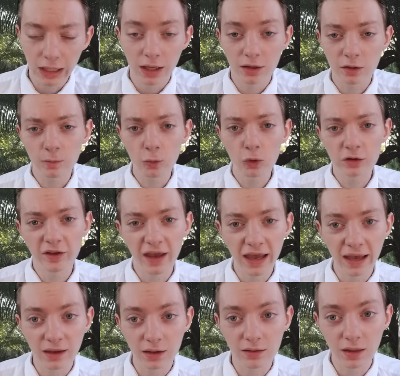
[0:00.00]
It's more
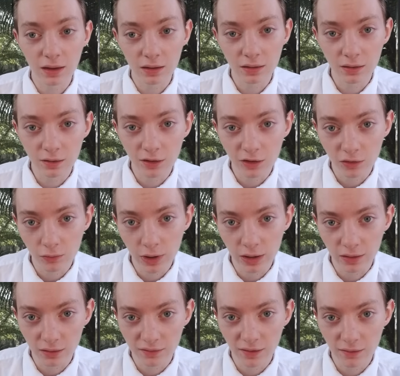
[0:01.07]
tangy than it is
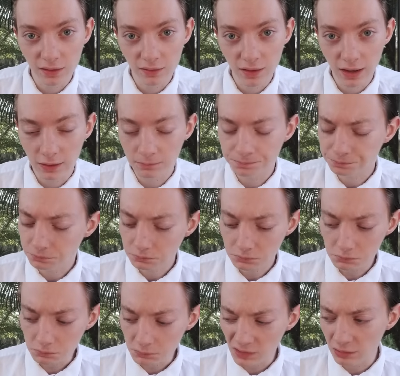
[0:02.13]
sweet, I'll tell you that.
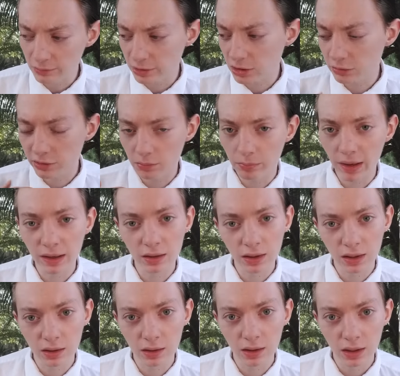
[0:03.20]
I know you bite
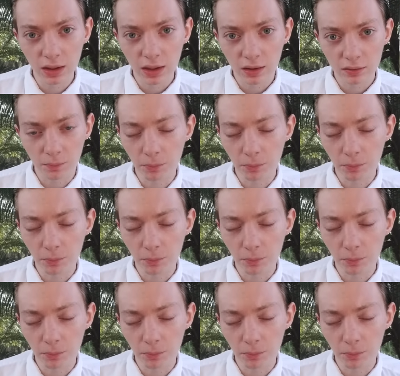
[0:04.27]
in, the